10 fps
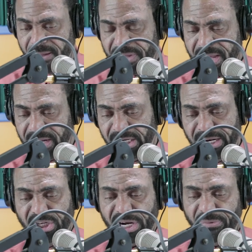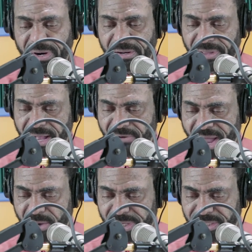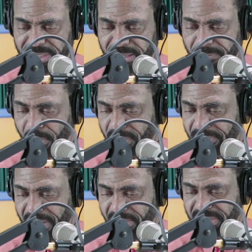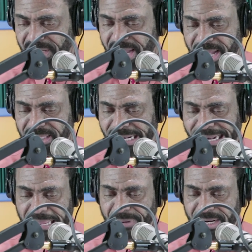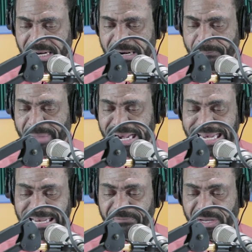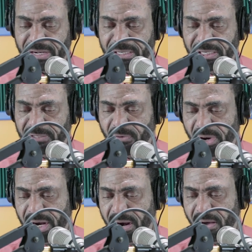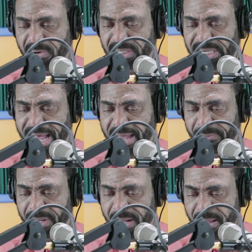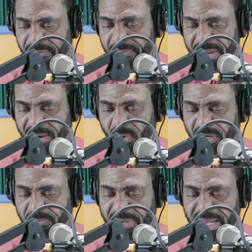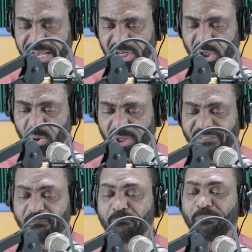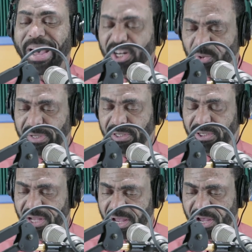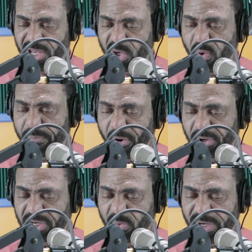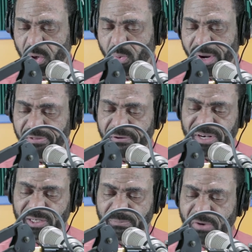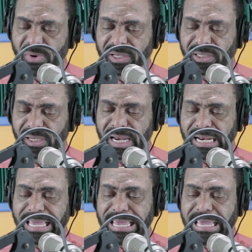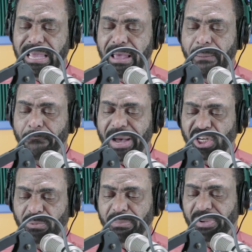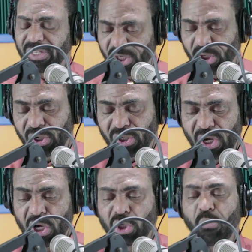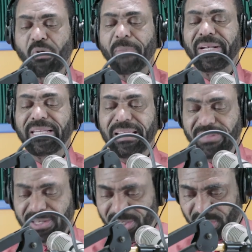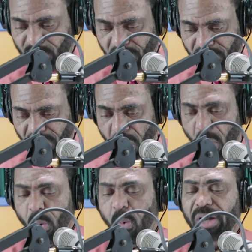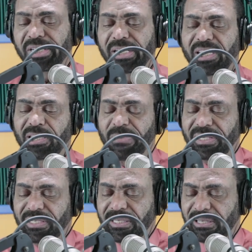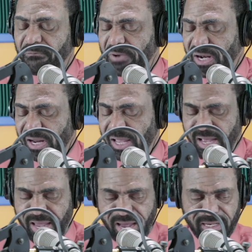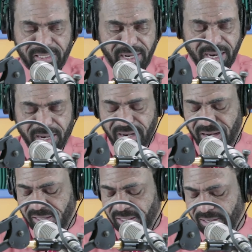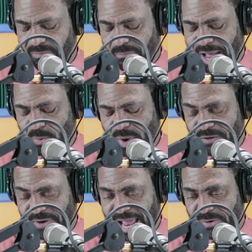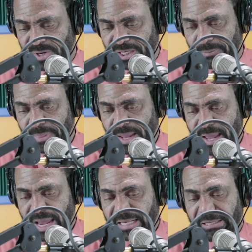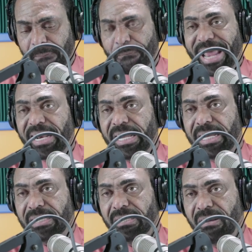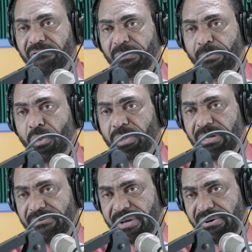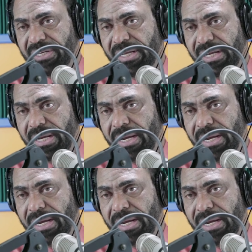The Attorney General, Al-Rawi, said the Port Authority has labored under many difficulties for a long time, the main ones being issues of management. You were brought in with your wealth of experience in key management positions to remedy this situation. What specifically, I ask, by way of clarity, is the mandate of the Port Authority?